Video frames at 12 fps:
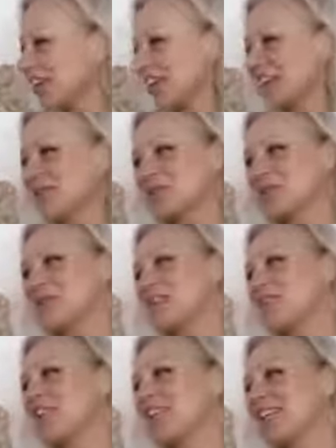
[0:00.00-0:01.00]
and it was
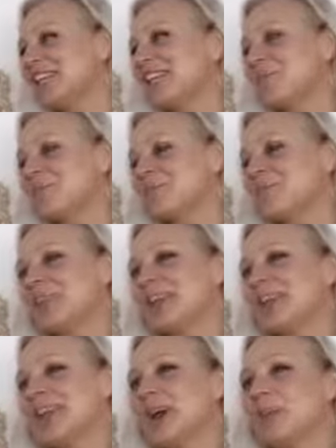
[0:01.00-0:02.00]
really funny.
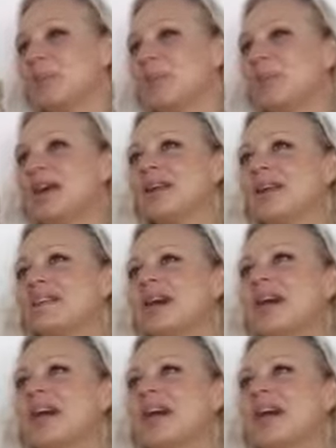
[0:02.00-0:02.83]
But